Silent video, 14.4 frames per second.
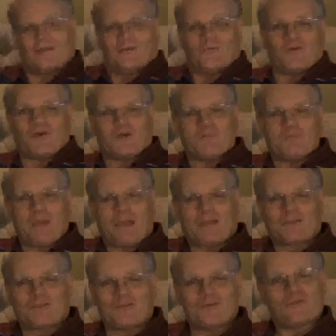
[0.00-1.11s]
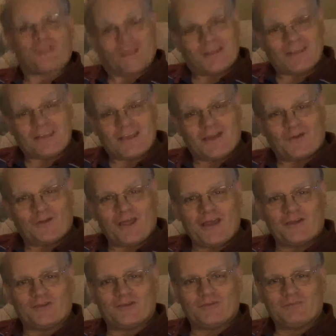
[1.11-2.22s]
Welcome back to Thinking Out
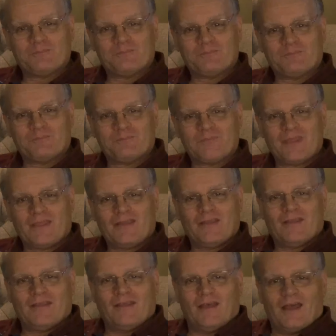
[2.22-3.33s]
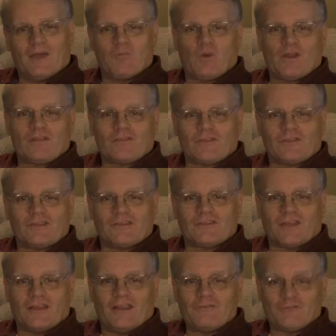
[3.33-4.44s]
Loud. And one of the things
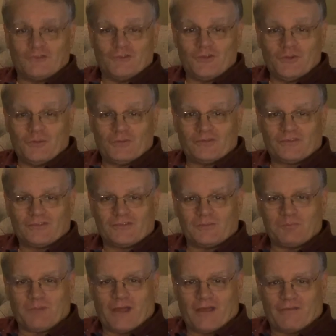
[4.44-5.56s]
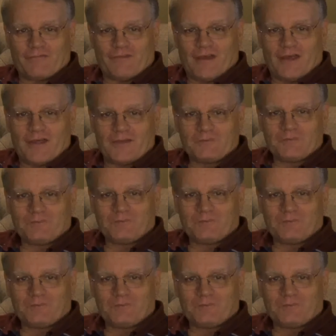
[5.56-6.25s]
I love to do is sit by a fire.